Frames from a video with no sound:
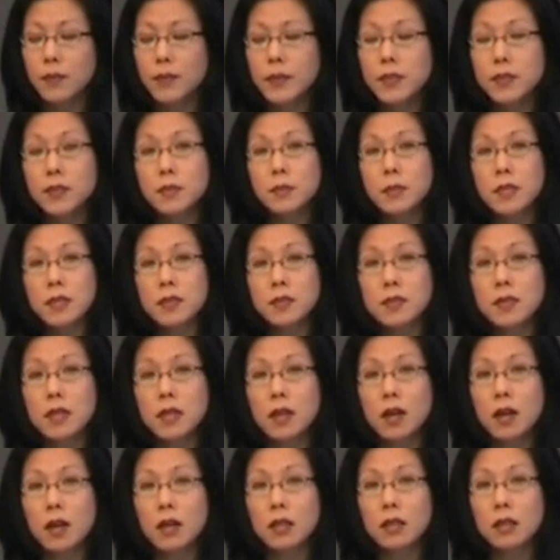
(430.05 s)
This means
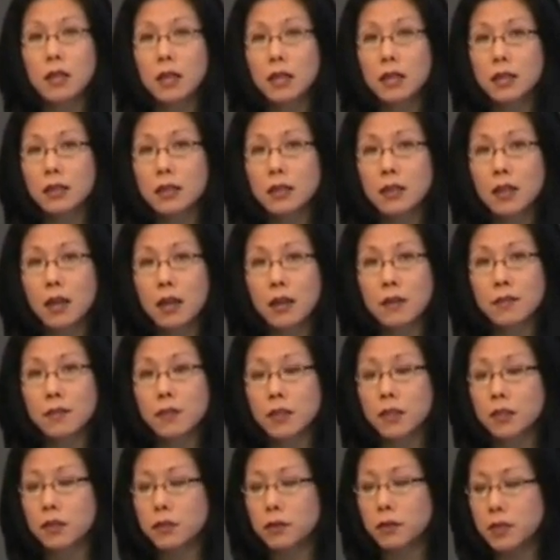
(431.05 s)
that online
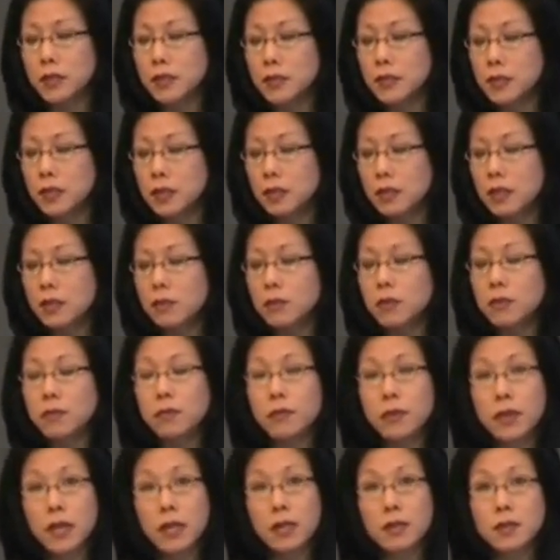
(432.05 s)
life increasingly
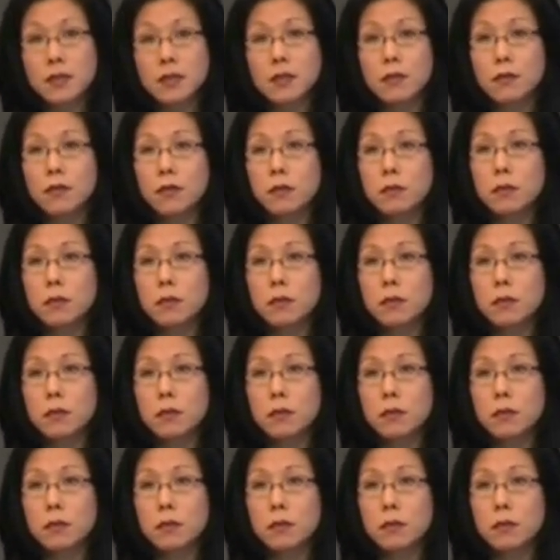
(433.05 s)
reflects the